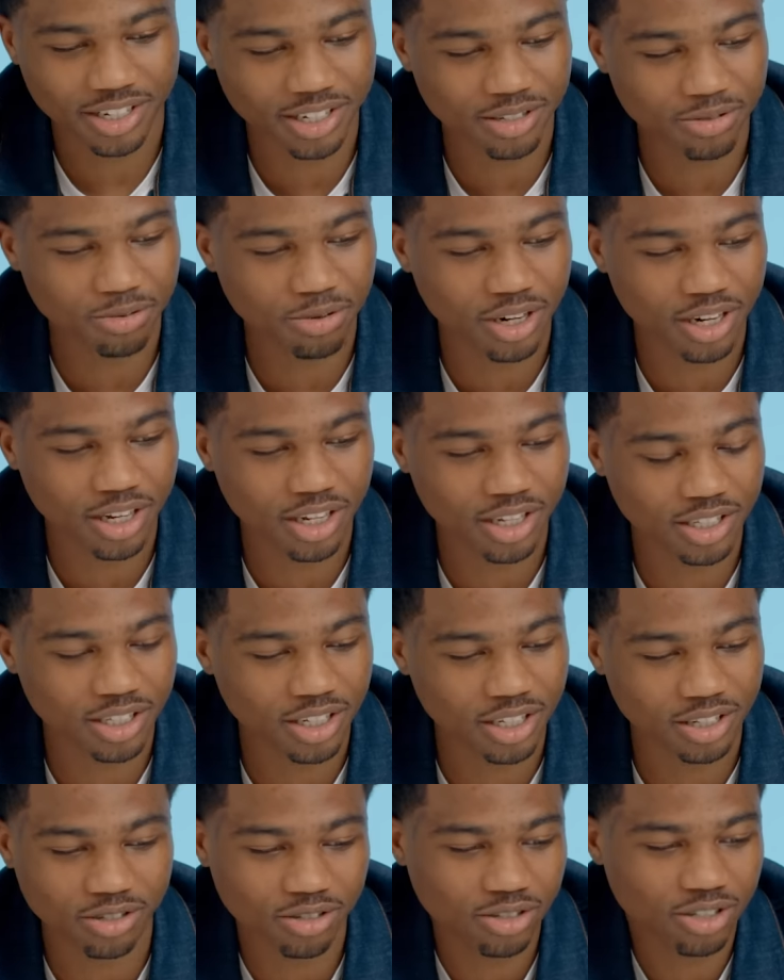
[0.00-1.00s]
This one of the
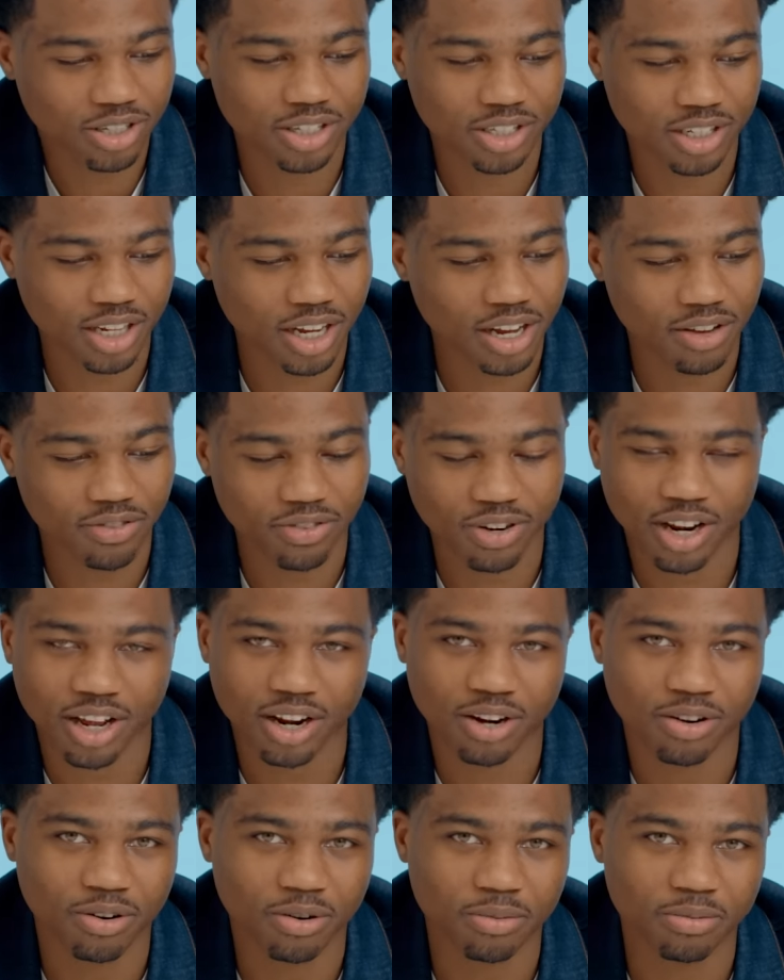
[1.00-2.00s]
essentials just to have a
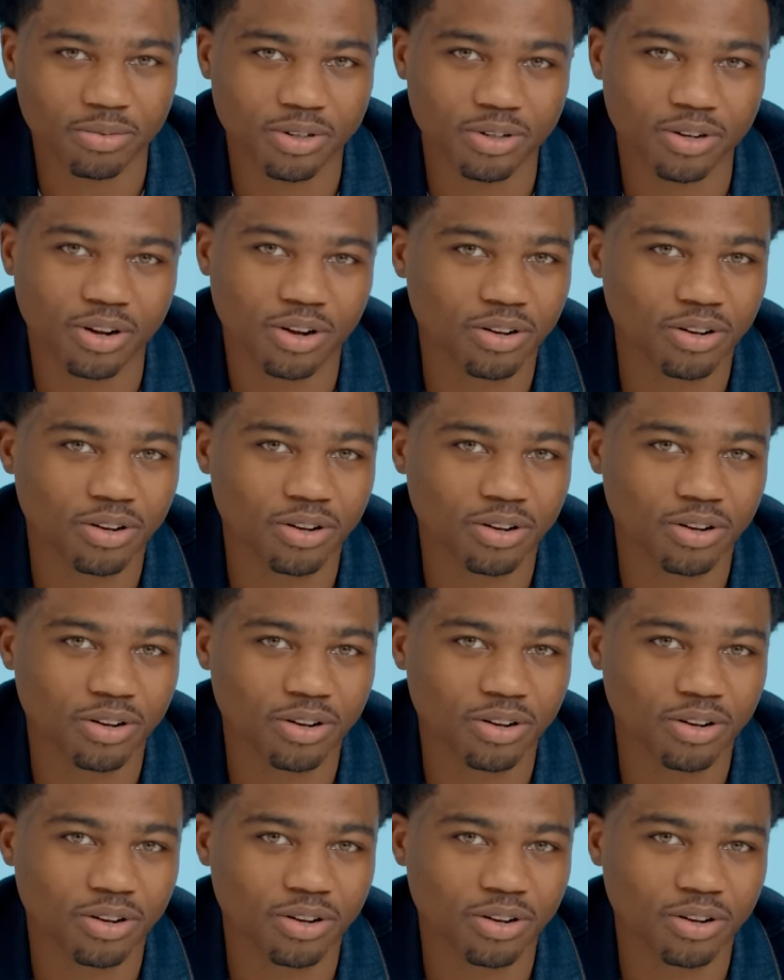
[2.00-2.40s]
lighter on me, you